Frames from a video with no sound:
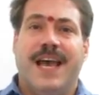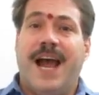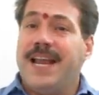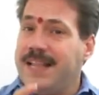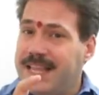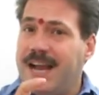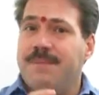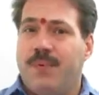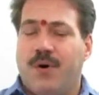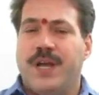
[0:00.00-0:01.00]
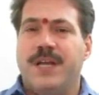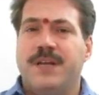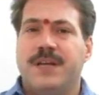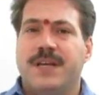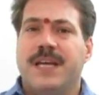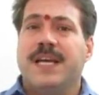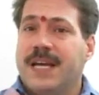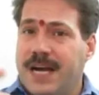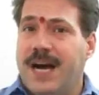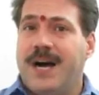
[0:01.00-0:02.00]
And at that point,
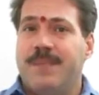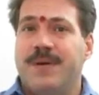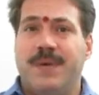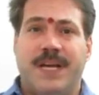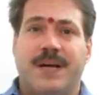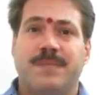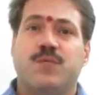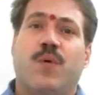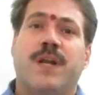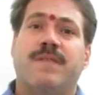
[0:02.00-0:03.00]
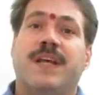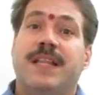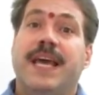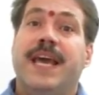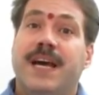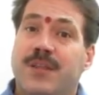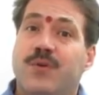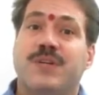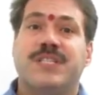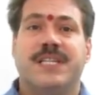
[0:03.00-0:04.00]
karma becomes one of the deha
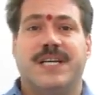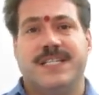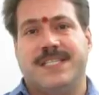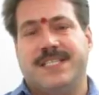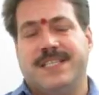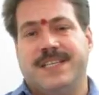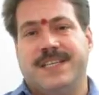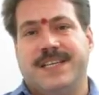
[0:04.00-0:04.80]
doshas,